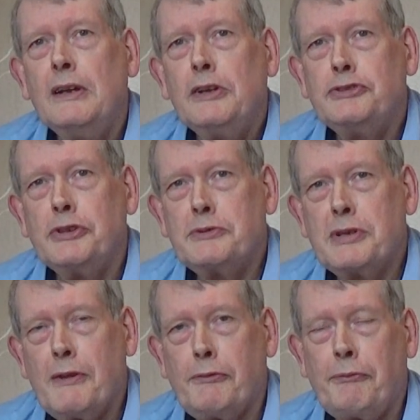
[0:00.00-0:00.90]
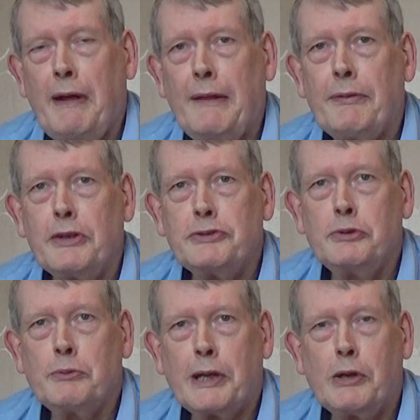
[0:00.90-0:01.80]
due to the fact that
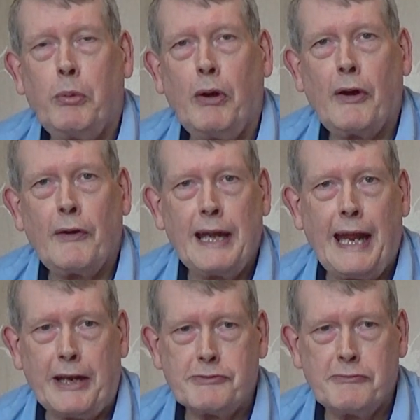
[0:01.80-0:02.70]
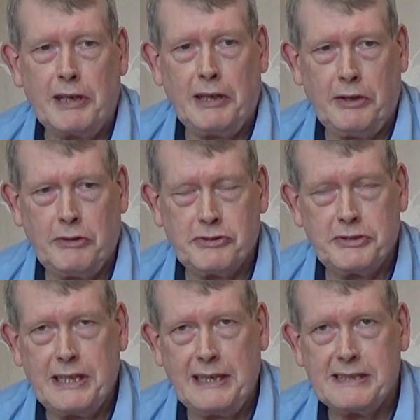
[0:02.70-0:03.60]
you require an extra large
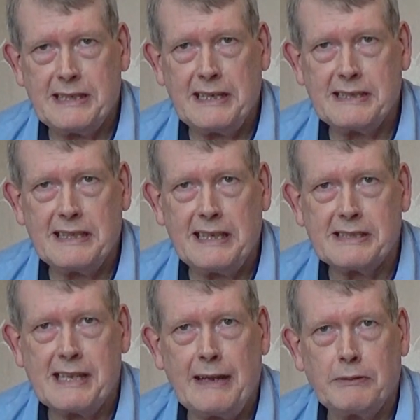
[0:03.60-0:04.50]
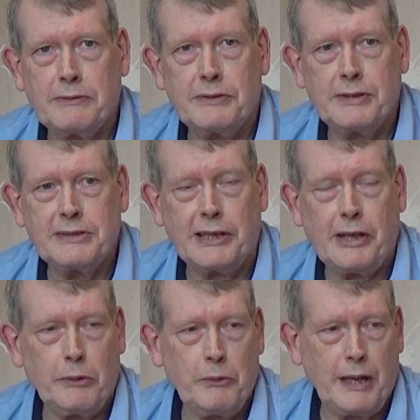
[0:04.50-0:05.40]
DCC sound
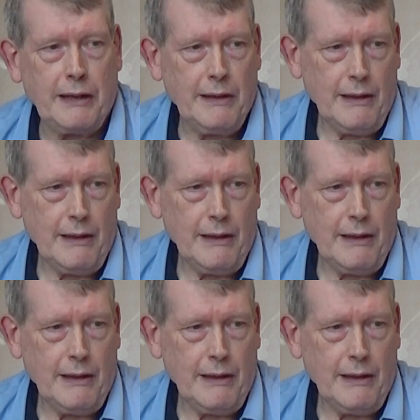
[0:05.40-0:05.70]
decoder,